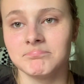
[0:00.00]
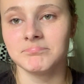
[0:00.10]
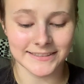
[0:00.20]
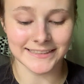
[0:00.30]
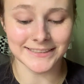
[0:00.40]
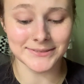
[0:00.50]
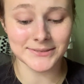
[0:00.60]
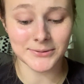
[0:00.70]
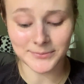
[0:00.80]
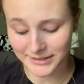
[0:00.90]
Thank you
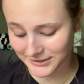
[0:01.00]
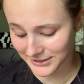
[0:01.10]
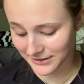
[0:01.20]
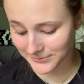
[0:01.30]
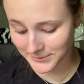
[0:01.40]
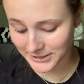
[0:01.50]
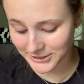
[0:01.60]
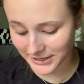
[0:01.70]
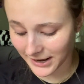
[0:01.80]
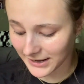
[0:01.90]
so much. I
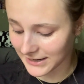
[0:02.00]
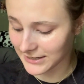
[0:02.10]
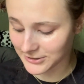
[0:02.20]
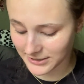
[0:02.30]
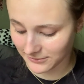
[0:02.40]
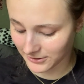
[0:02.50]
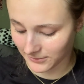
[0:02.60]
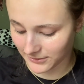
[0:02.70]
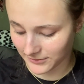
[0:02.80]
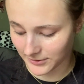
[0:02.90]
appreciate each and every
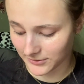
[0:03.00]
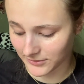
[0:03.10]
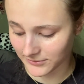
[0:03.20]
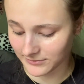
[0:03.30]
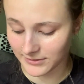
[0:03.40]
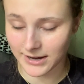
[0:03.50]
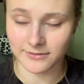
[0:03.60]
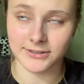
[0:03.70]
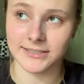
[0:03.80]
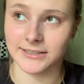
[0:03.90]
one of you
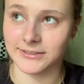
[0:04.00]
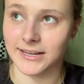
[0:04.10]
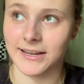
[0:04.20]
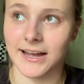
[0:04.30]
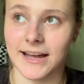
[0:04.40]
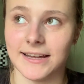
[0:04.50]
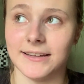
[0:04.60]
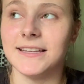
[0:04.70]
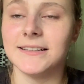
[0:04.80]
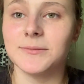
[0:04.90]
every single day.
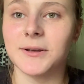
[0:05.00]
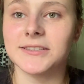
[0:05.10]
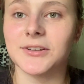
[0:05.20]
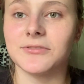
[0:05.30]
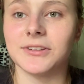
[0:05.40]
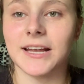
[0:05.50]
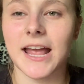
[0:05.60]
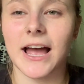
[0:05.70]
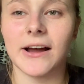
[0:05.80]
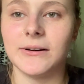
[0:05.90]
I think to myself, like,
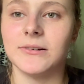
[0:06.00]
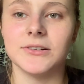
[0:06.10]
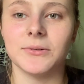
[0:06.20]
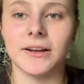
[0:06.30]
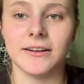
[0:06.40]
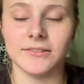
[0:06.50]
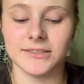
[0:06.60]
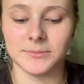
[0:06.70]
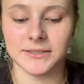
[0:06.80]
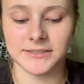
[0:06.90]
how do I have
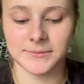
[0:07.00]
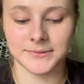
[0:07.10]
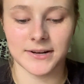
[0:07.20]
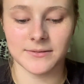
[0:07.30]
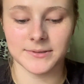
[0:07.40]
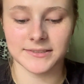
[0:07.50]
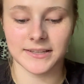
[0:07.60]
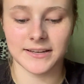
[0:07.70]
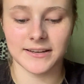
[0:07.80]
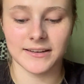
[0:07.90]
this many subscribers?
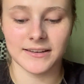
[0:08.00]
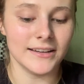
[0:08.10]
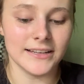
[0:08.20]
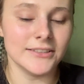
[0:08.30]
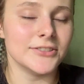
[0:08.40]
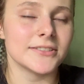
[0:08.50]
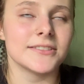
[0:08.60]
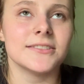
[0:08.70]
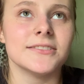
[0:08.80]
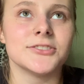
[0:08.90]
Like, it just
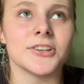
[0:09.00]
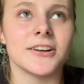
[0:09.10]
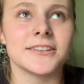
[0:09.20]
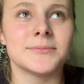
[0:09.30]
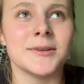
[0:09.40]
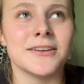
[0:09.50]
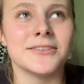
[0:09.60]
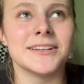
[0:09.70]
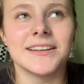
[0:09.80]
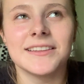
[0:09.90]
shocks me
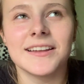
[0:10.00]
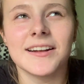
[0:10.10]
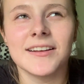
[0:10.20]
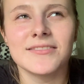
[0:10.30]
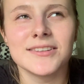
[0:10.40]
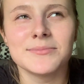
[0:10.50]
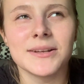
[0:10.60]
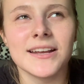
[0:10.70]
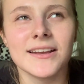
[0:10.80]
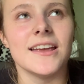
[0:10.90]
every day that I have this
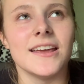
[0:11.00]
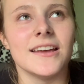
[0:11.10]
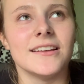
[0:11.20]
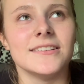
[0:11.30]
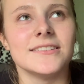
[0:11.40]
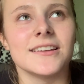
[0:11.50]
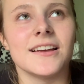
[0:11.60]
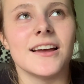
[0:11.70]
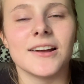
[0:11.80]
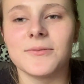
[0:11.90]
many, and
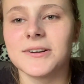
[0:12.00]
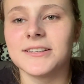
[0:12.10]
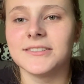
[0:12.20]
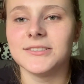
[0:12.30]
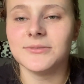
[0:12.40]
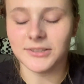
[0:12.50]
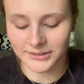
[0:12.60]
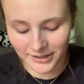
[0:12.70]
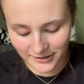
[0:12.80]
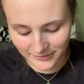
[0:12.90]
I want to do a
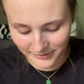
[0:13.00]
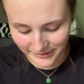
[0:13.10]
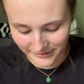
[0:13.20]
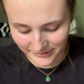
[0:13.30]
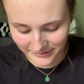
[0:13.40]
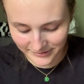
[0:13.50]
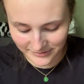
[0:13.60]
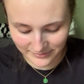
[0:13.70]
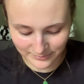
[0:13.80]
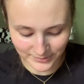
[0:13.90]
lot for y'all,
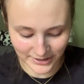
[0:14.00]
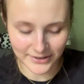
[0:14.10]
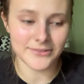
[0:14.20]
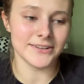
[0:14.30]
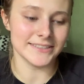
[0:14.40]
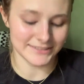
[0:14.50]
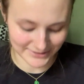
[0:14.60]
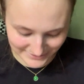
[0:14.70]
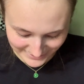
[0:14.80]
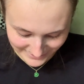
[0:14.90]
but I always
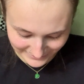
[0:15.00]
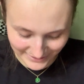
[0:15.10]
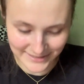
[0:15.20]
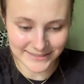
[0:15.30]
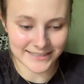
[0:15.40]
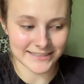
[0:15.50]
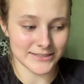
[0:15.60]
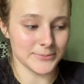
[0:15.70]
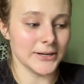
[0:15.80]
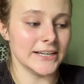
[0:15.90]
just get lazy and
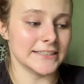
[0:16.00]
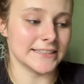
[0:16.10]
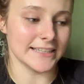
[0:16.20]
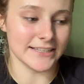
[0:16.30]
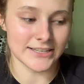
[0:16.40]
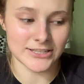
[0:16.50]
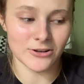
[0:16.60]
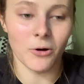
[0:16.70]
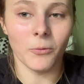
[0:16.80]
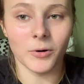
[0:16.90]
depressed and
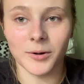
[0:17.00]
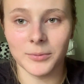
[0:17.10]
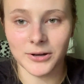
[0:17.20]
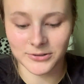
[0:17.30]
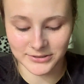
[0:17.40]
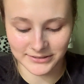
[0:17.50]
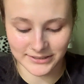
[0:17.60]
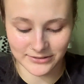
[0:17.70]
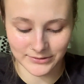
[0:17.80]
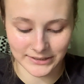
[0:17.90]
don't want to post,
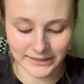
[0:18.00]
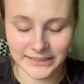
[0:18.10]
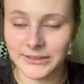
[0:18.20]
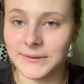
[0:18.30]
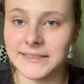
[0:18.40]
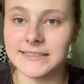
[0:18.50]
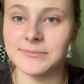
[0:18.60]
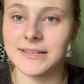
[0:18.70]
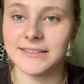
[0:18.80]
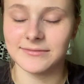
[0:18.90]
and it really annoys
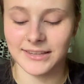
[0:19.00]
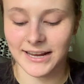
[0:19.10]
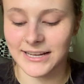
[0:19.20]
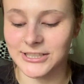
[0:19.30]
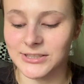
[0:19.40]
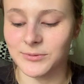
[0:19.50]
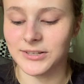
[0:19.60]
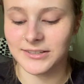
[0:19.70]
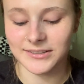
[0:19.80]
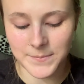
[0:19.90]
me. Like, I just want
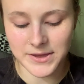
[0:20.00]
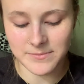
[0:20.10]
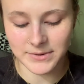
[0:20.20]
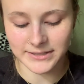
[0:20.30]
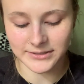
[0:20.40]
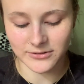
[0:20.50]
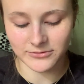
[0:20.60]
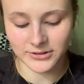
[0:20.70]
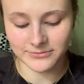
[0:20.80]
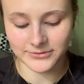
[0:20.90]
to beat myself
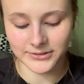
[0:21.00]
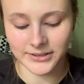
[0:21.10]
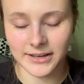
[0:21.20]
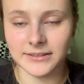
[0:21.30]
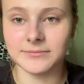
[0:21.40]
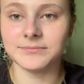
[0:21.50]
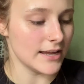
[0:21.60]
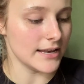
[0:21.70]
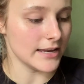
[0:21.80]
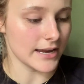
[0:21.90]
up for that.
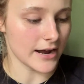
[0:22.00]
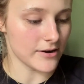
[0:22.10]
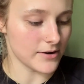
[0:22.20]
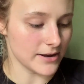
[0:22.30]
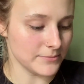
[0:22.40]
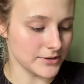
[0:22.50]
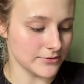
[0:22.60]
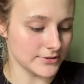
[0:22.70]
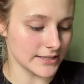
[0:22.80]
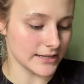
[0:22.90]
Now I'm
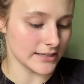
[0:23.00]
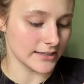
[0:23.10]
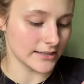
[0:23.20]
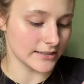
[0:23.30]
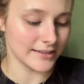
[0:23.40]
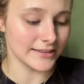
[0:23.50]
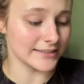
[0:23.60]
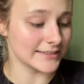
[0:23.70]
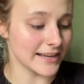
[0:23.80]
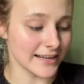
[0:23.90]
using
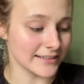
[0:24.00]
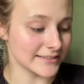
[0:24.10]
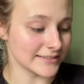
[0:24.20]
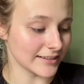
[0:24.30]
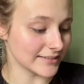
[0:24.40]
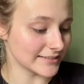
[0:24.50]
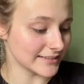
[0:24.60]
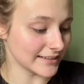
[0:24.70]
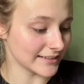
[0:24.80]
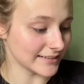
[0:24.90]
this
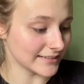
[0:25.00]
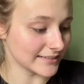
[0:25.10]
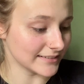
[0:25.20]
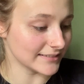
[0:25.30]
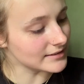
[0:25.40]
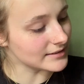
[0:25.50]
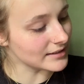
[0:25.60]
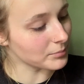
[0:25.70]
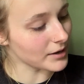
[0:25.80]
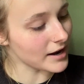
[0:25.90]
Anastasia
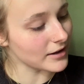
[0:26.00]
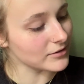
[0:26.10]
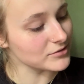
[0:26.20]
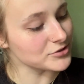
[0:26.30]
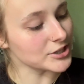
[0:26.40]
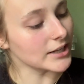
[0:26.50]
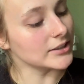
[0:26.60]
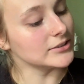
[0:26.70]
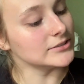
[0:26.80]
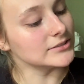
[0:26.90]
brow
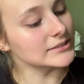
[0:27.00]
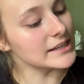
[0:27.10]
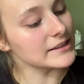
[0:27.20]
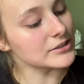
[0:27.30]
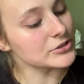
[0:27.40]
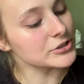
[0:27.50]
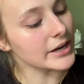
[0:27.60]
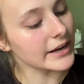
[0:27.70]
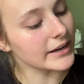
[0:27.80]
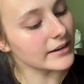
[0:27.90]
gel in the
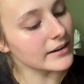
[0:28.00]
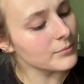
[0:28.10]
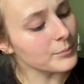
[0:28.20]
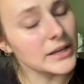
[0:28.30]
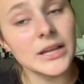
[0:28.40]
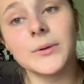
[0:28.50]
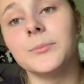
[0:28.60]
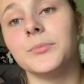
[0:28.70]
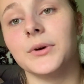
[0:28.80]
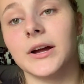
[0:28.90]
shade medium
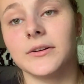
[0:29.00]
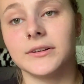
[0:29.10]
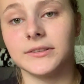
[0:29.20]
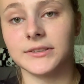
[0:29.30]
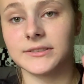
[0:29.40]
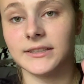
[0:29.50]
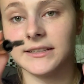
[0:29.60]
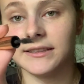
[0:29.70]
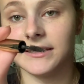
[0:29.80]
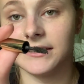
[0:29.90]
brown. It looks like
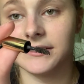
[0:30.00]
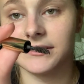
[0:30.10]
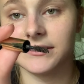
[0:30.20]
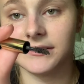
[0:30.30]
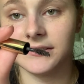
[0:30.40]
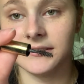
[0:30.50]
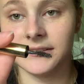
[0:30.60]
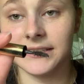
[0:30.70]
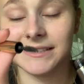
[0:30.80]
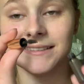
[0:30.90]
this.
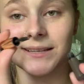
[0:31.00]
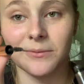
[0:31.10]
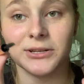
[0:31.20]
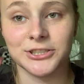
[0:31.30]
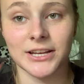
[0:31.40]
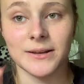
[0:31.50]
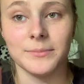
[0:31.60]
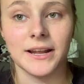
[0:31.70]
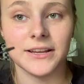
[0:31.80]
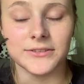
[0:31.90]
This is not my shade,
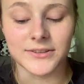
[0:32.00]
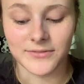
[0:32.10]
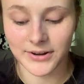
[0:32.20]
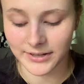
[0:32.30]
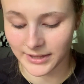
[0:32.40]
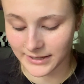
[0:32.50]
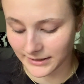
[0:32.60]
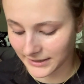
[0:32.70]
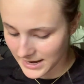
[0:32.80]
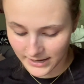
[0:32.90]
but I use it very
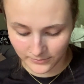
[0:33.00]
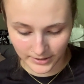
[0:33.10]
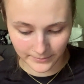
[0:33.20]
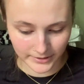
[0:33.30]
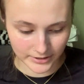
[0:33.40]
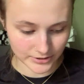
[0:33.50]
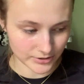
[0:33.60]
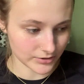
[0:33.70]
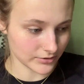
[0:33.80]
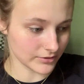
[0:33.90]
lightly. And what I'm gonna
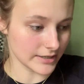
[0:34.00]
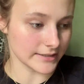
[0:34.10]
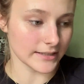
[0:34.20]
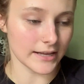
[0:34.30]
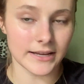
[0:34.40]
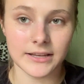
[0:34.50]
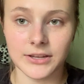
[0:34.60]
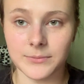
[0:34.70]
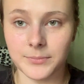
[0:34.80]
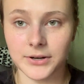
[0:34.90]
do is like
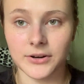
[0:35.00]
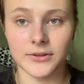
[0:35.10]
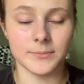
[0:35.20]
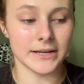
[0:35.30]
put it on my